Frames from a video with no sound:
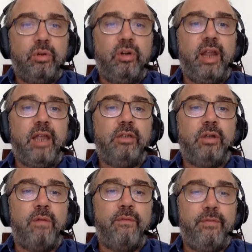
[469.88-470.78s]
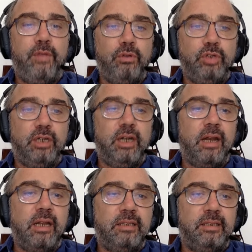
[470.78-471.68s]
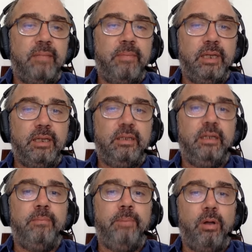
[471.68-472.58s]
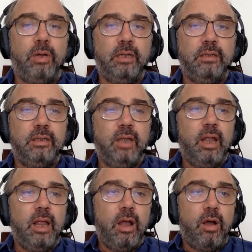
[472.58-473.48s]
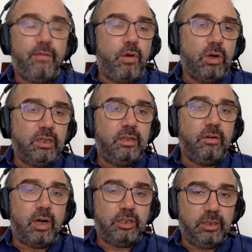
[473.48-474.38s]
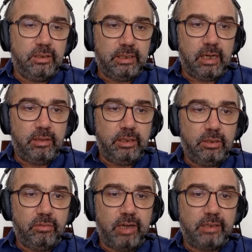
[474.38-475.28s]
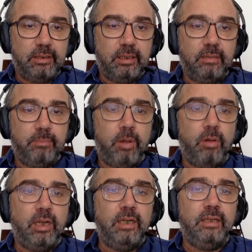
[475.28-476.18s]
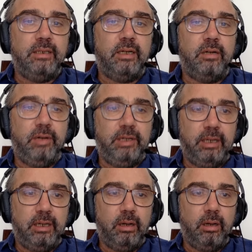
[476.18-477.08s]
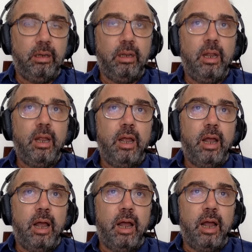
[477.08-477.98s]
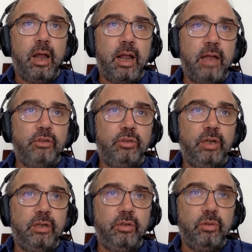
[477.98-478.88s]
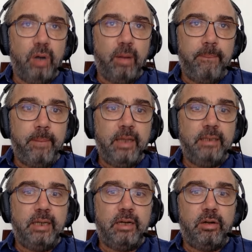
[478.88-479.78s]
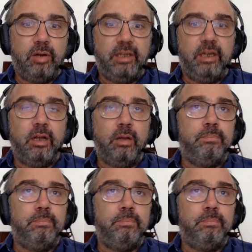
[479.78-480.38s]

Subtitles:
create confusion and instability in Poland, of course the Russians are interested. Poland is a critical country in Europe, is a critical